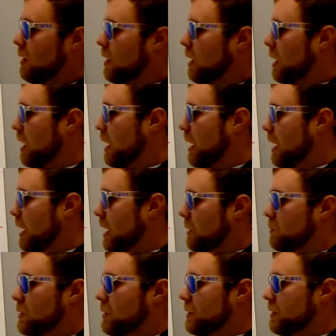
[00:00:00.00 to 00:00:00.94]

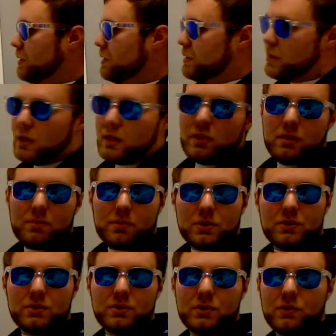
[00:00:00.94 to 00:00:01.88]
And we're setting up our
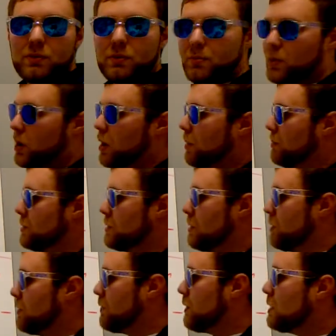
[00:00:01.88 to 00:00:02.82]
two different problems. So
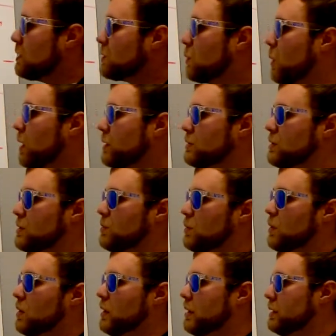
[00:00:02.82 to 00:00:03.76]
the first question
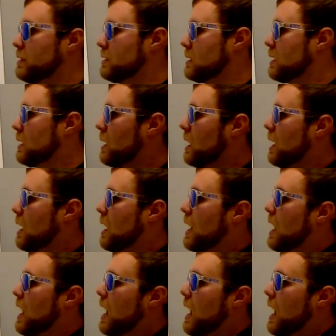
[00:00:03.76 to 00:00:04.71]
was,
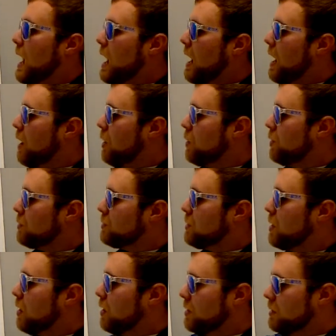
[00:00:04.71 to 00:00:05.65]
how
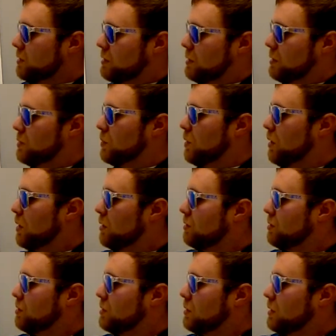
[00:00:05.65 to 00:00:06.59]
tall is this wall?
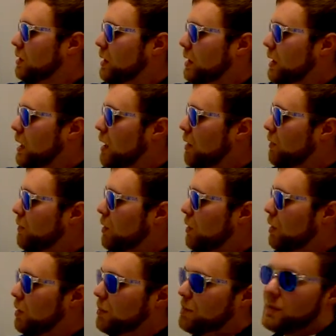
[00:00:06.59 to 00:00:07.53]
Like how
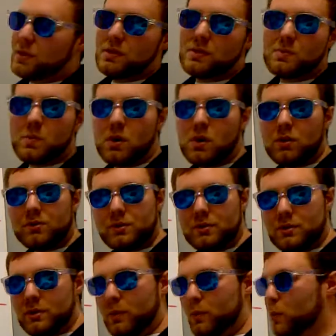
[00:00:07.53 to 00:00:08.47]
far up this wall
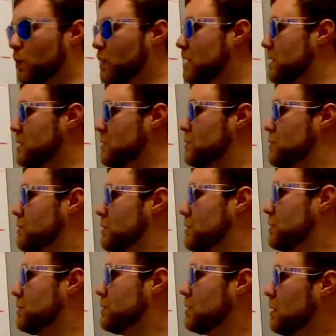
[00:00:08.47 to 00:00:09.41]
does it reach?
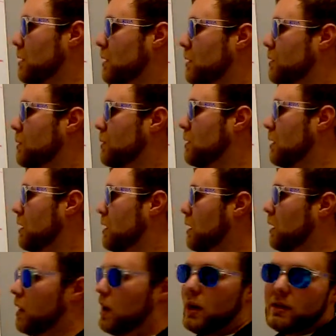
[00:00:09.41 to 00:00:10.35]
So
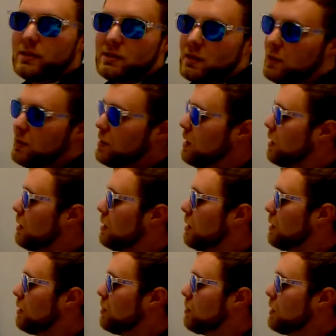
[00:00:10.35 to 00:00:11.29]
I set that
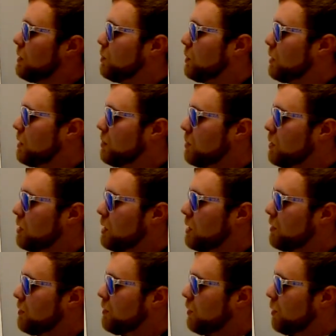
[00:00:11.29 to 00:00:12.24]
up, and what I'm
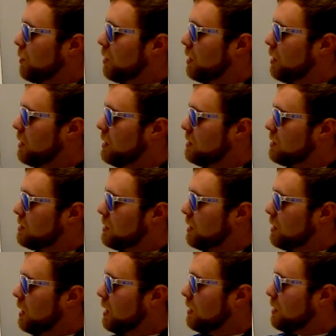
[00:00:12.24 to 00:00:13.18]
looking for is the
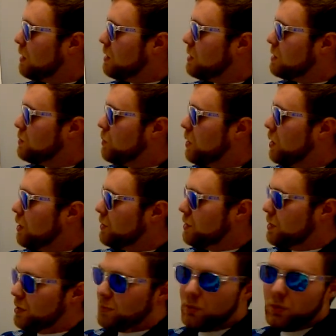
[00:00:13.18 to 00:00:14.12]
length of this wall to
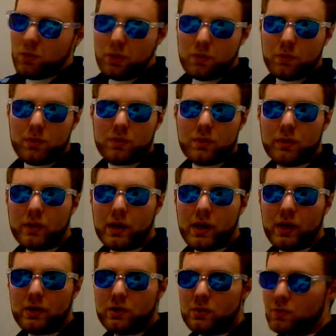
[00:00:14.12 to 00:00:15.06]
the point where the
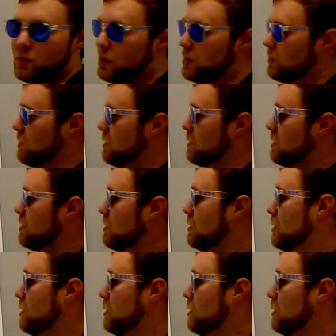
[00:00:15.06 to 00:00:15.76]
ladder reaches.